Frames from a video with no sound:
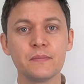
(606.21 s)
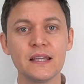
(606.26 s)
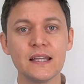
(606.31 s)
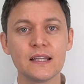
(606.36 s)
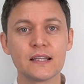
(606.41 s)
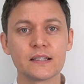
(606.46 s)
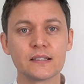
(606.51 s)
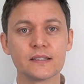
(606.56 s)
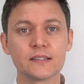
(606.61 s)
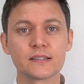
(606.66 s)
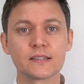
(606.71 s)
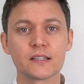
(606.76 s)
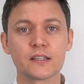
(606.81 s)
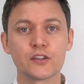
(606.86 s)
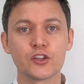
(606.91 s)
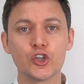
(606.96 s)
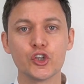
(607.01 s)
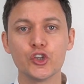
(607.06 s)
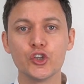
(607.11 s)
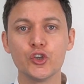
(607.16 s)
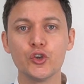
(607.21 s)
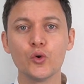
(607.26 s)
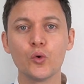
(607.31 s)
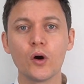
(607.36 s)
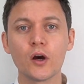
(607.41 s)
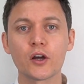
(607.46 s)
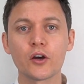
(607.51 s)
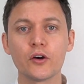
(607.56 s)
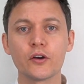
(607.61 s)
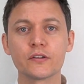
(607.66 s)
means that you
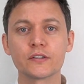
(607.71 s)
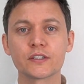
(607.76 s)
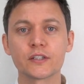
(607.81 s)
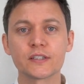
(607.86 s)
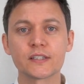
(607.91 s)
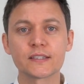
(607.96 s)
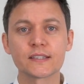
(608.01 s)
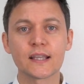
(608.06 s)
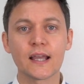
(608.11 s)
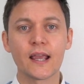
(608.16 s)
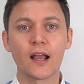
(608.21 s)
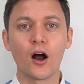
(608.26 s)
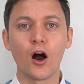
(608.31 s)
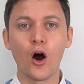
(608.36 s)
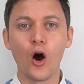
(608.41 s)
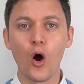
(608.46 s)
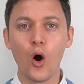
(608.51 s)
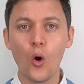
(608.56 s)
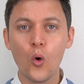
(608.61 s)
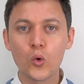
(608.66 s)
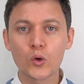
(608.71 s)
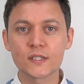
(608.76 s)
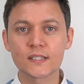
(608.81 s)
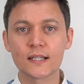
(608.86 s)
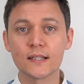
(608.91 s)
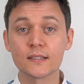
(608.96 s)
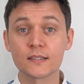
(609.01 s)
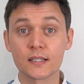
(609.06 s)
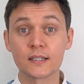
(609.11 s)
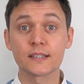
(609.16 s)
are going to say a whole
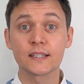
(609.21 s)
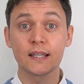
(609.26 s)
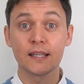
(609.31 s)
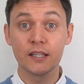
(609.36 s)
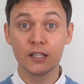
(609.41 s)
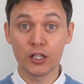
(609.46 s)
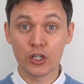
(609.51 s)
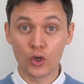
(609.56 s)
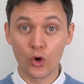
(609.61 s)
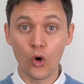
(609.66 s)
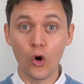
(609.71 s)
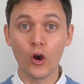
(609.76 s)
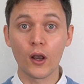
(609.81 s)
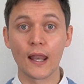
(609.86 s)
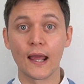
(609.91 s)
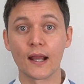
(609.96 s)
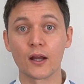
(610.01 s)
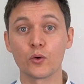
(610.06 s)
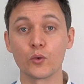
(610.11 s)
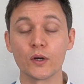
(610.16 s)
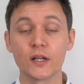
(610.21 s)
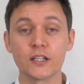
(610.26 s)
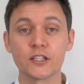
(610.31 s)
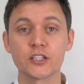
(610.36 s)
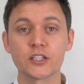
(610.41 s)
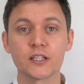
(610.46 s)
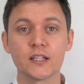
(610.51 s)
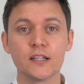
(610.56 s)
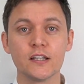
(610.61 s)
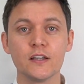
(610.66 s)
sentence in your
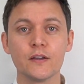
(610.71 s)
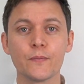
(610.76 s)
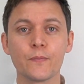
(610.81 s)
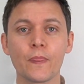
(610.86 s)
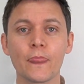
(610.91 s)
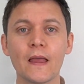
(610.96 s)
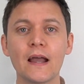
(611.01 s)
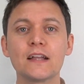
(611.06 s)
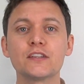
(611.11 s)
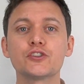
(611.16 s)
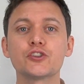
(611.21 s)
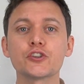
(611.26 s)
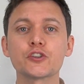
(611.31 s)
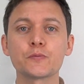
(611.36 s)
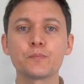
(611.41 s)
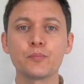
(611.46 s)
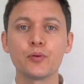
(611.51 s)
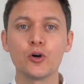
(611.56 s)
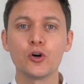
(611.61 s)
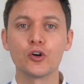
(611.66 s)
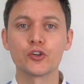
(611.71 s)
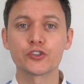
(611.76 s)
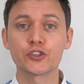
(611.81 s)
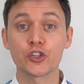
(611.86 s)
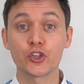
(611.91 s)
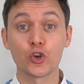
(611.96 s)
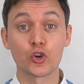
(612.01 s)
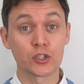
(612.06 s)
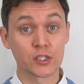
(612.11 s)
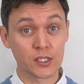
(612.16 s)
language and just
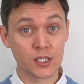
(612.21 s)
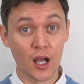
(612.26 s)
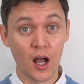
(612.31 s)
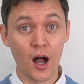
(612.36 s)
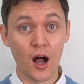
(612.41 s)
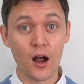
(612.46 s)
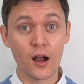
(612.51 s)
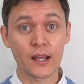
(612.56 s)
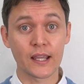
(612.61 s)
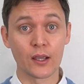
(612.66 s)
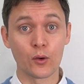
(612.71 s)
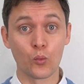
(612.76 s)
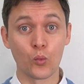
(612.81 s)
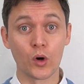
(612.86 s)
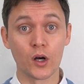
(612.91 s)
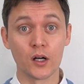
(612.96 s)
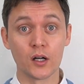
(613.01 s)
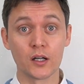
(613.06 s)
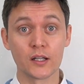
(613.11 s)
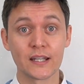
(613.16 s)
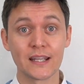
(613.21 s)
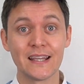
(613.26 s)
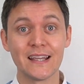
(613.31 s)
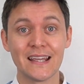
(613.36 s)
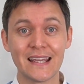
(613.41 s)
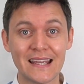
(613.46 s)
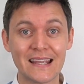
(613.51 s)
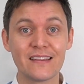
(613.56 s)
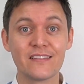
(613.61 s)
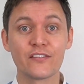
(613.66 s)
put your target word
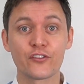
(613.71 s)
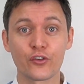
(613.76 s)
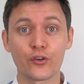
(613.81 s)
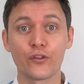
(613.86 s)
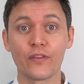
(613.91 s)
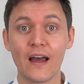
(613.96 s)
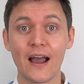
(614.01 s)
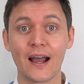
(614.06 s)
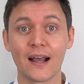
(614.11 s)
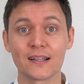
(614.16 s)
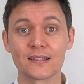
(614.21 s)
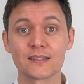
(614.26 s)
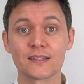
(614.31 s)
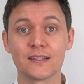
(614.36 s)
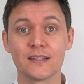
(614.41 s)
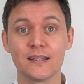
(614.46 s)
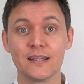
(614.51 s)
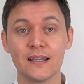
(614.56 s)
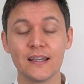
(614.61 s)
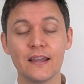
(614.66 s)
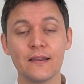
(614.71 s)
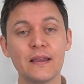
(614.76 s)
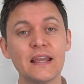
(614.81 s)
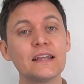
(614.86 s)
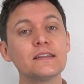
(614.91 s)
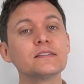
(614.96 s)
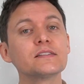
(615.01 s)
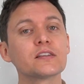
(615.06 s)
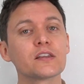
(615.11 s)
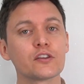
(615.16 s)
into that,
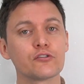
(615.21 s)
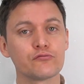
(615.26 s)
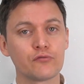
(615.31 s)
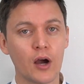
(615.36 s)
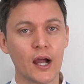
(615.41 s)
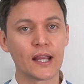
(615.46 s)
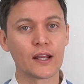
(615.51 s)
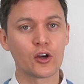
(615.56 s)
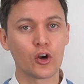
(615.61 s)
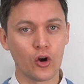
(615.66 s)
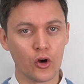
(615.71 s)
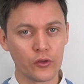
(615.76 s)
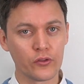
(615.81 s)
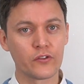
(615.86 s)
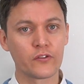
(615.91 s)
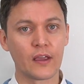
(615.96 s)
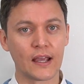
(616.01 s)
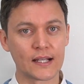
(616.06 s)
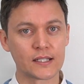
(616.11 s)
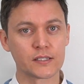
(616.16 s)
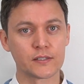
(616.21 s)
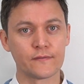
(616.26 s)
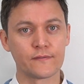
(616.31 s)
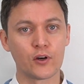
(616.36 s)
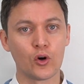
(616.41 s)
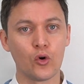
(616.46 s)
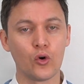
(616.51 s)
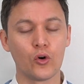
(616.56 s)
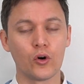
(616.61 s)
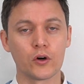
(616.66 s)
into the right context, of
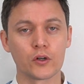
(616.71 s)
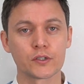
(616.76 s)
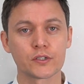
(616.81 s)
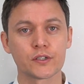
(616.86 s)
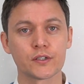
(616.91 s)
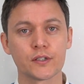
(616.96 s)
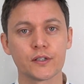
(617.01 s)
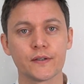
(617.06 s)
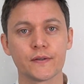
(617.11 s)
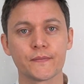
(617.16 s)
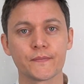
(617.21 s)
course.